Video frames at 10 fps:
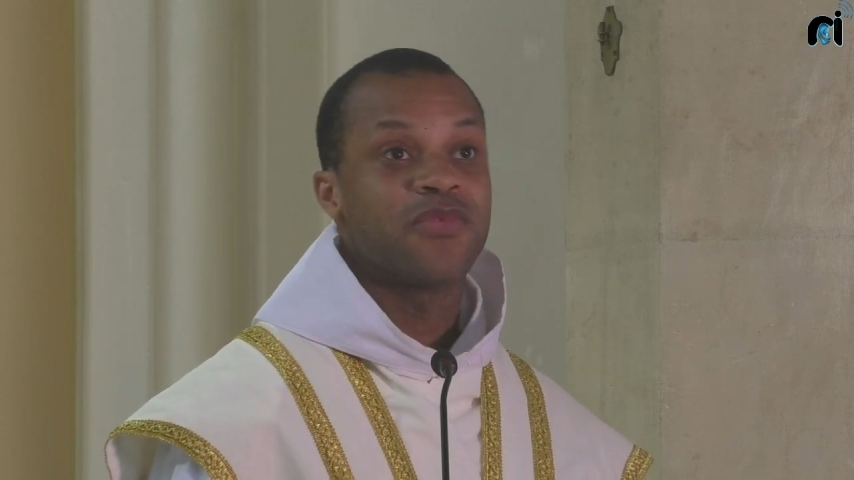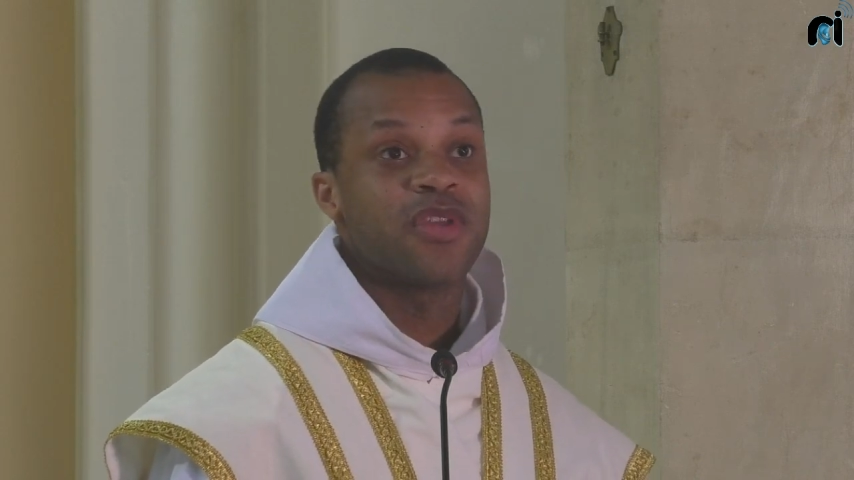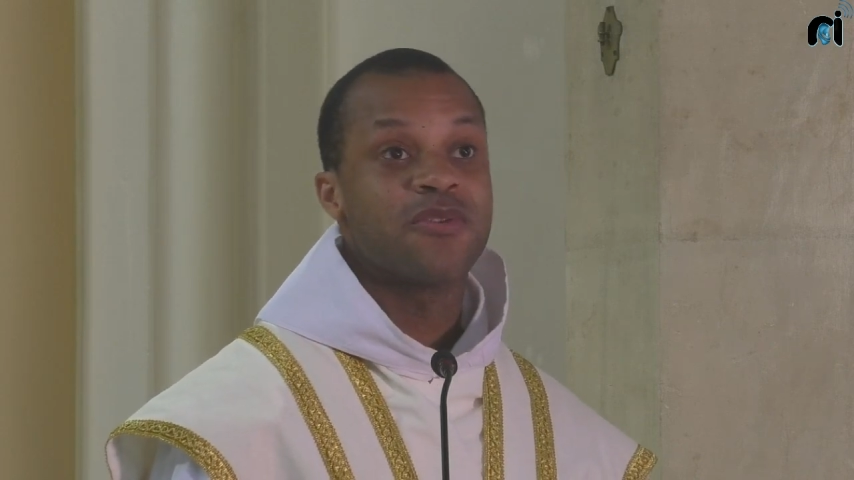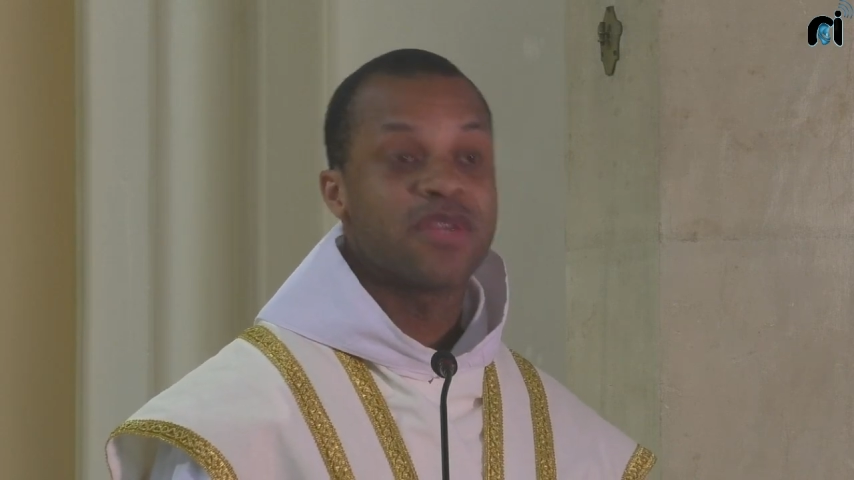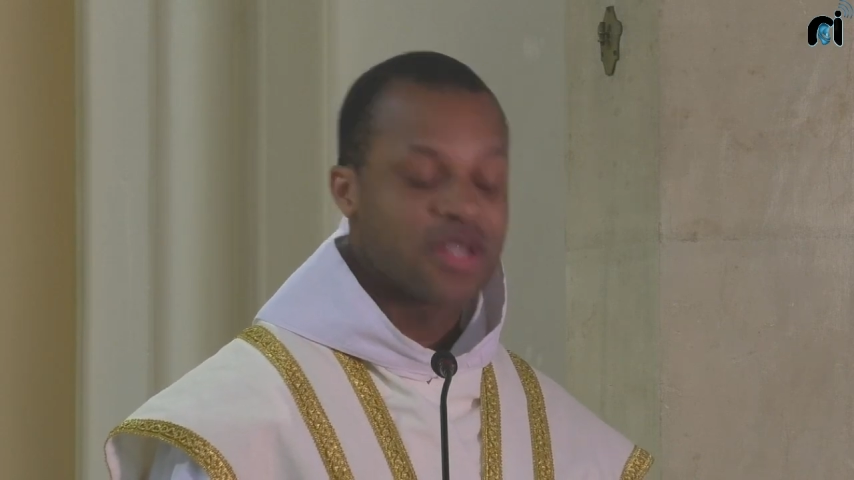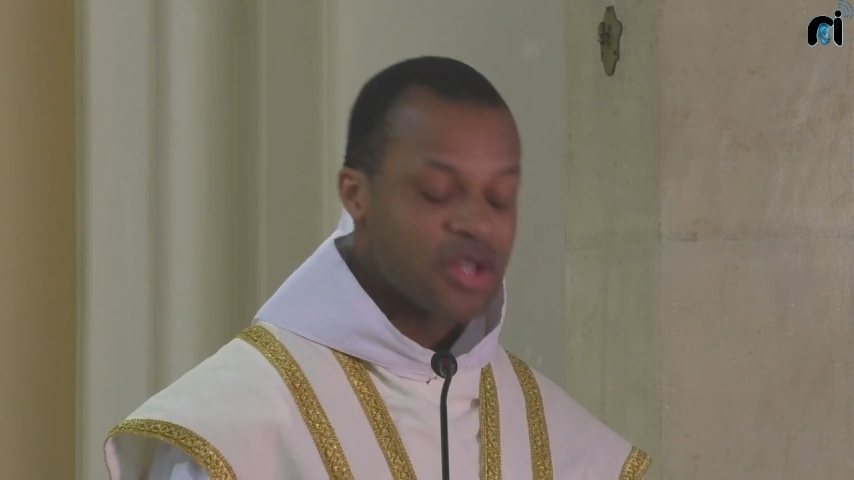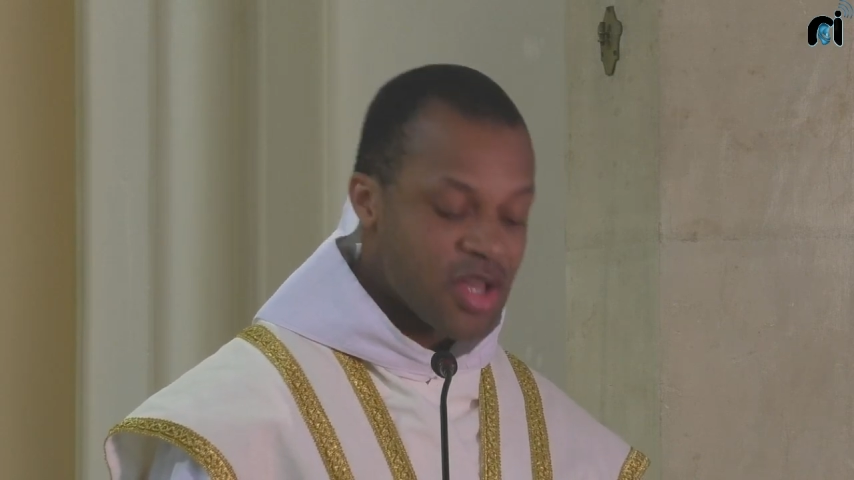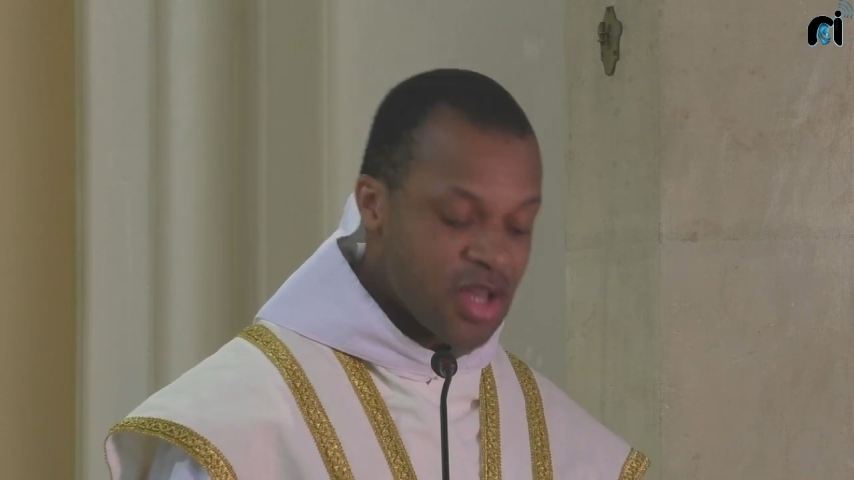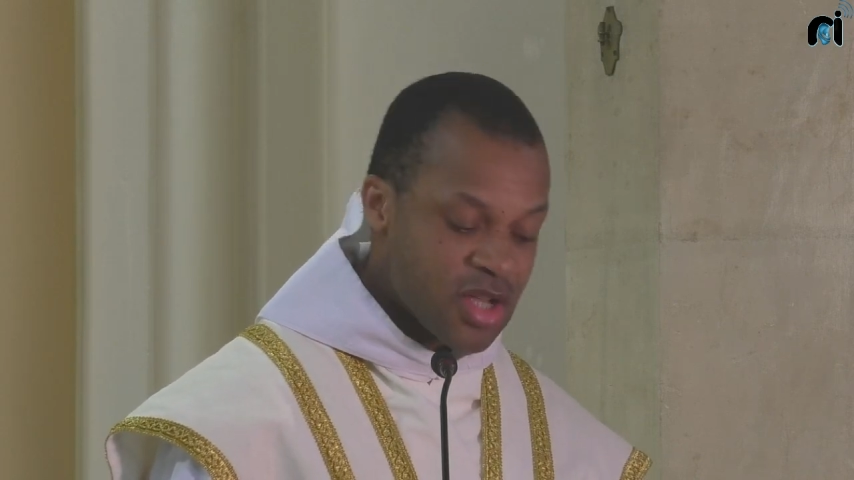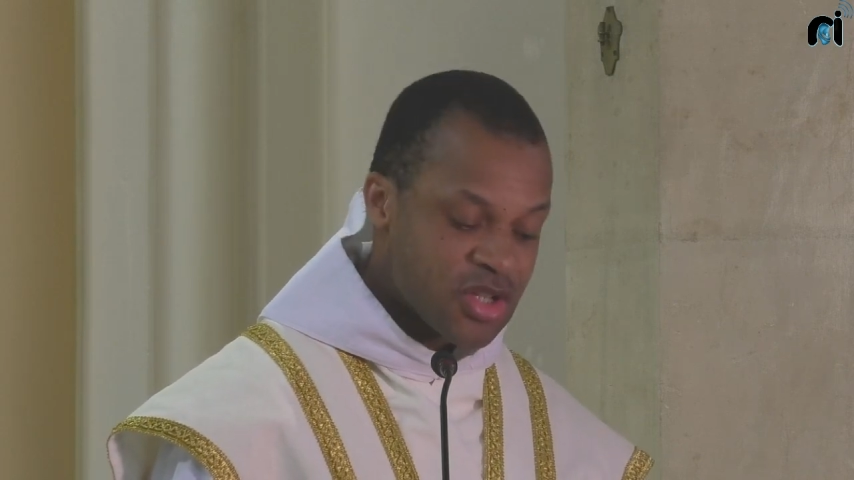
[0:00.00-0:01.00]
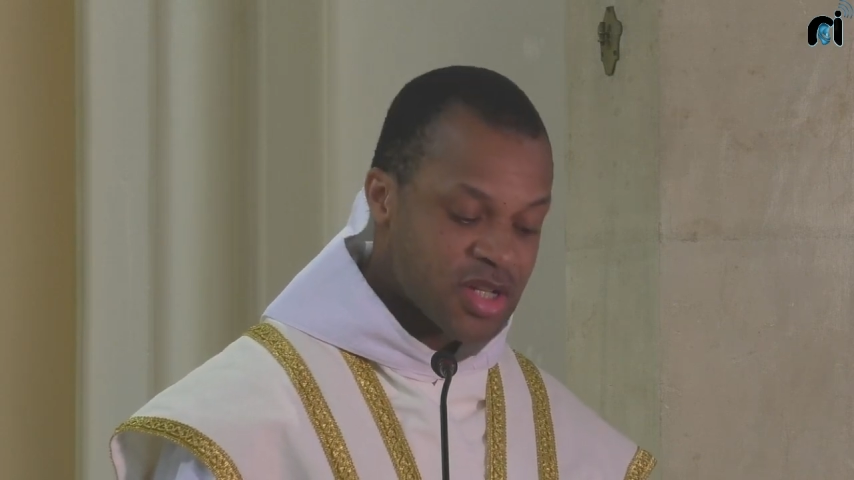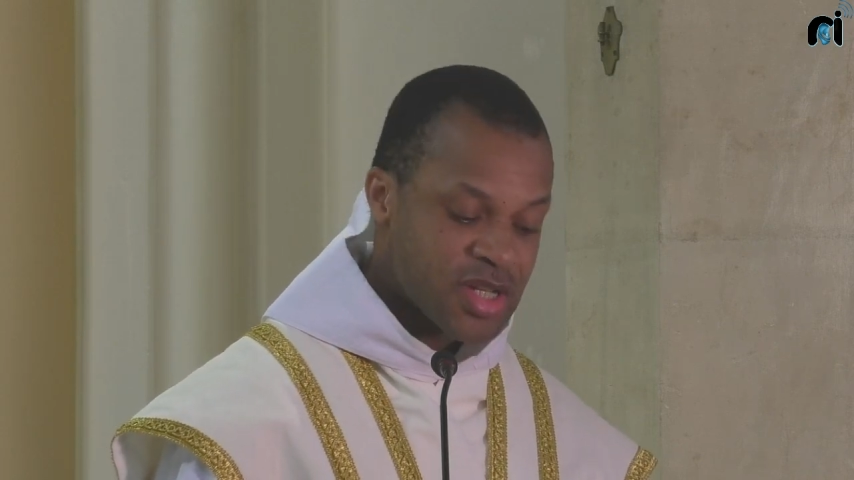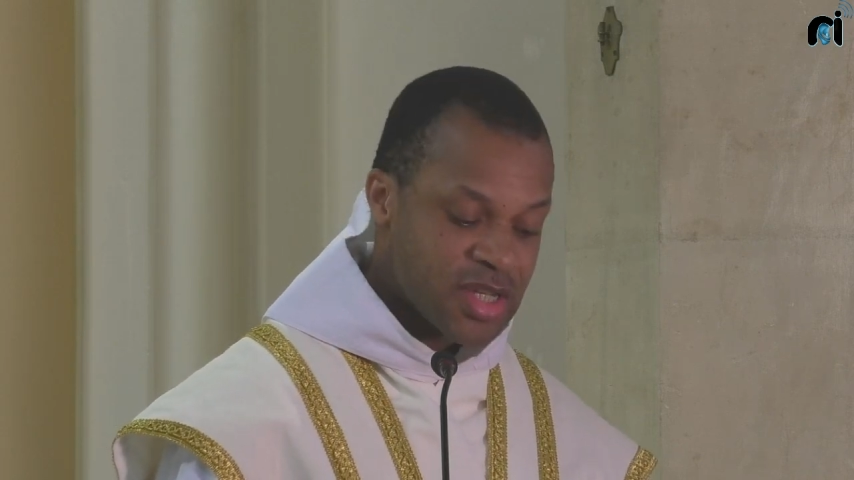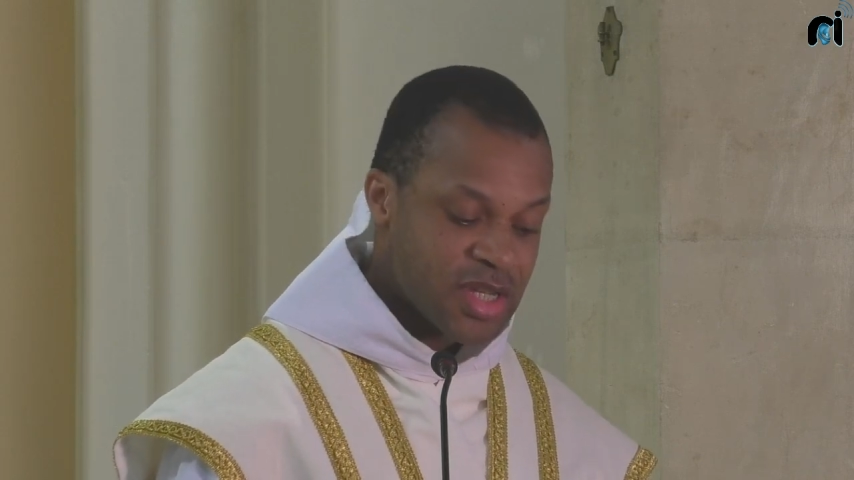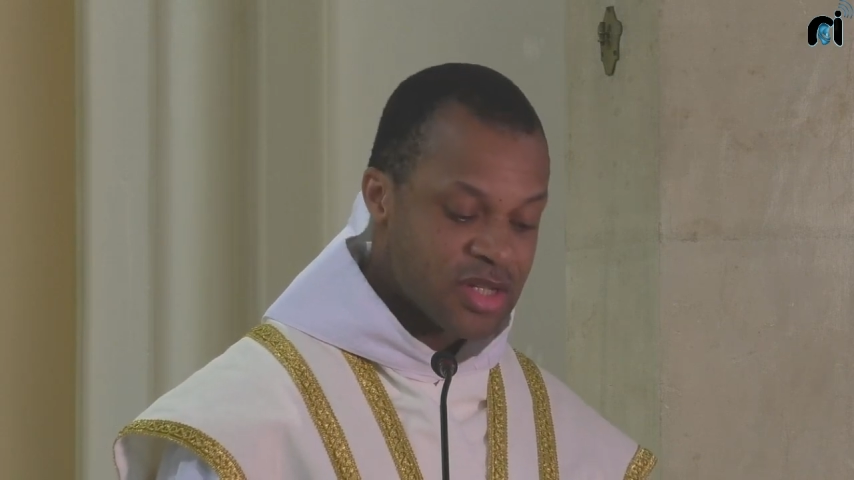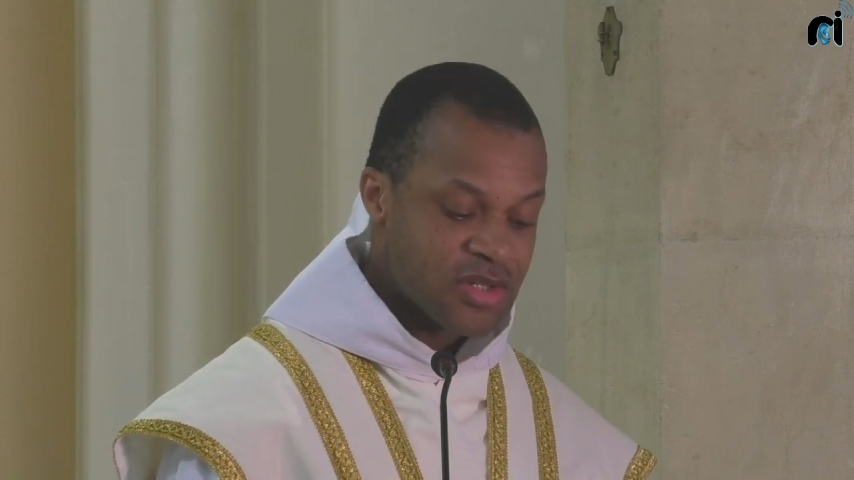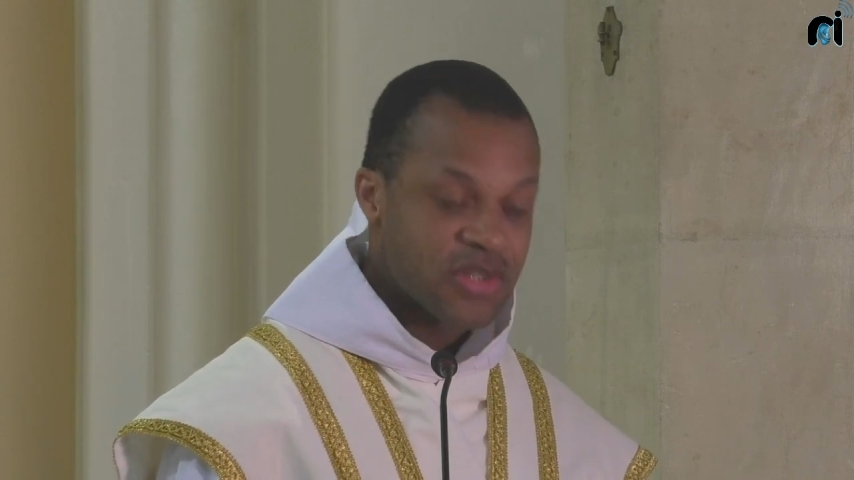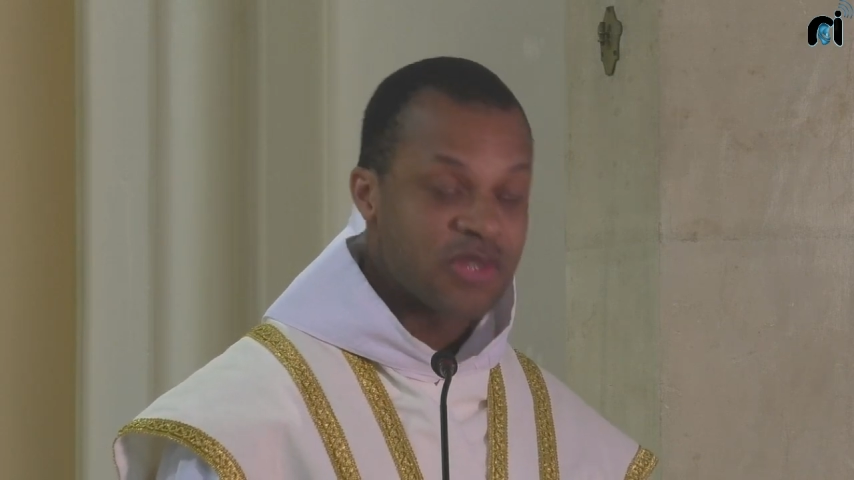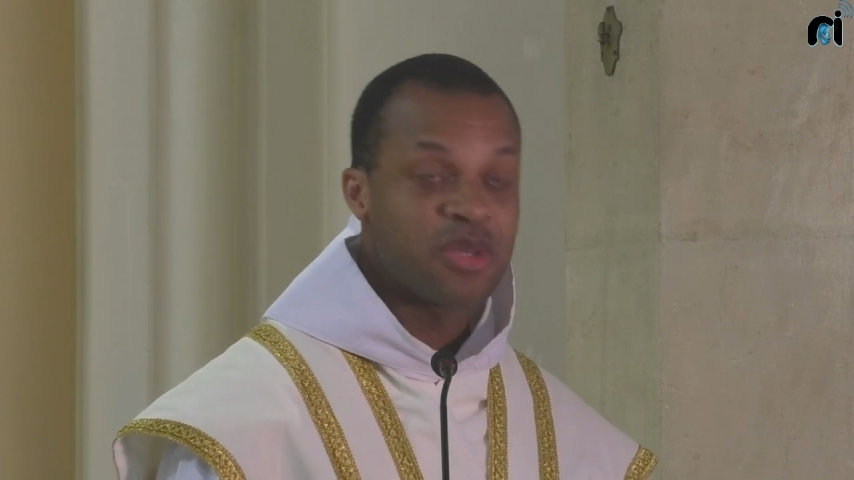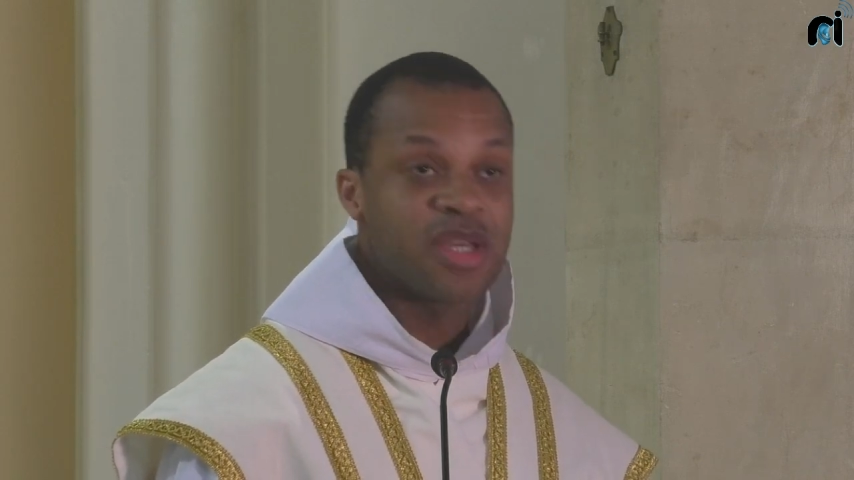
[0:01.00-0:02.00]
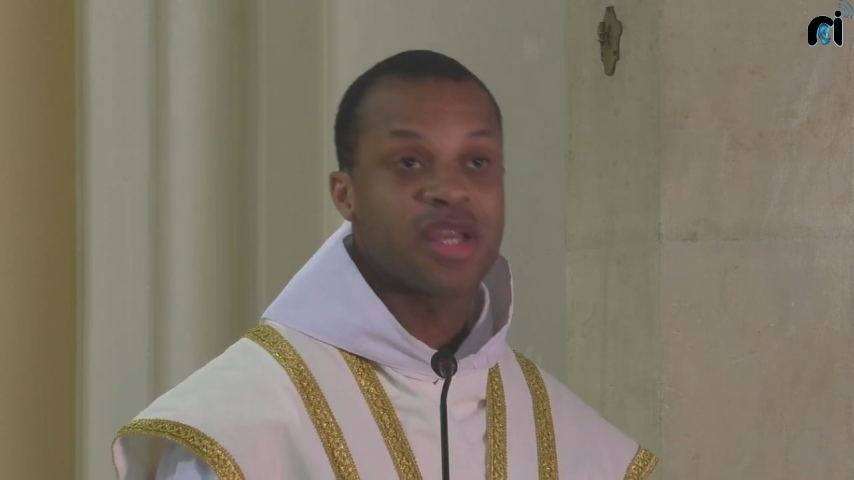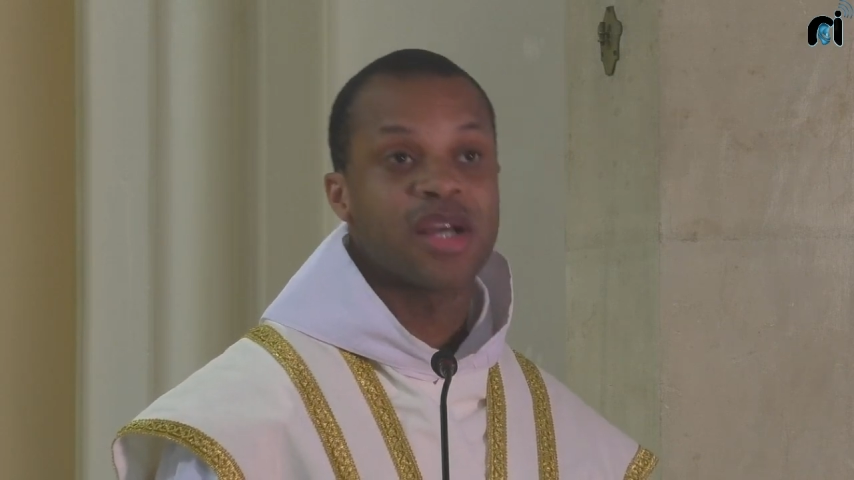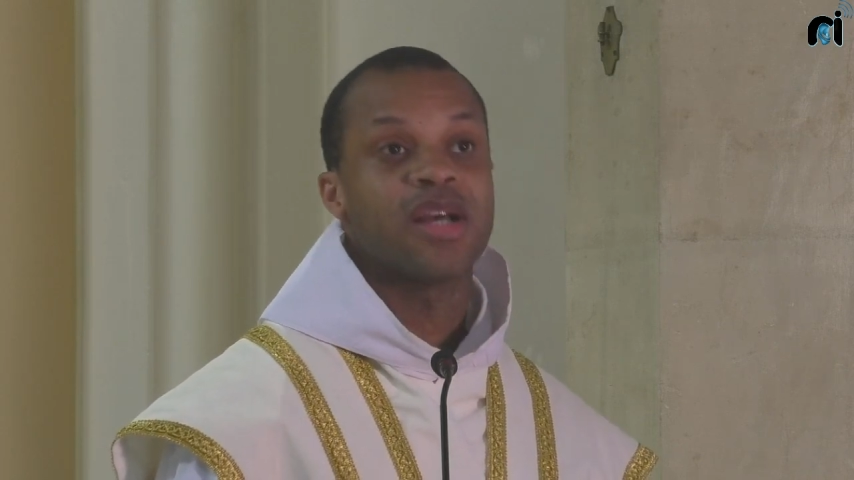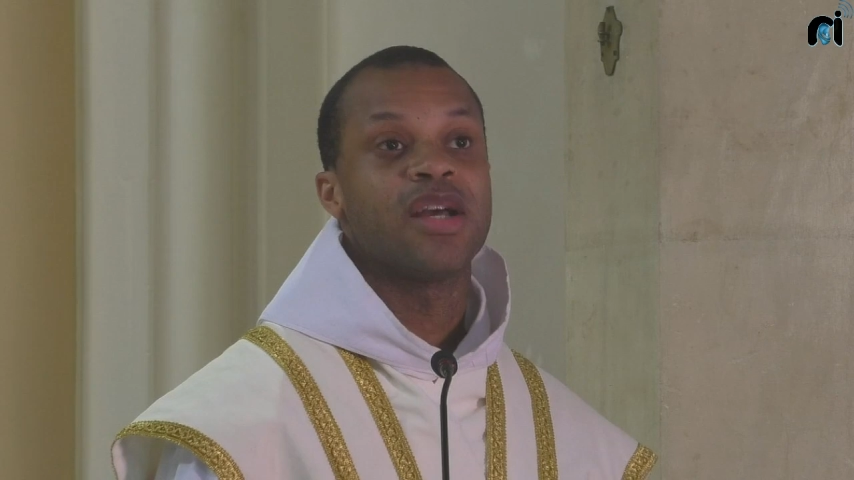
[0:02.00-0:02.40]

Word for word: there is an urgent need to speak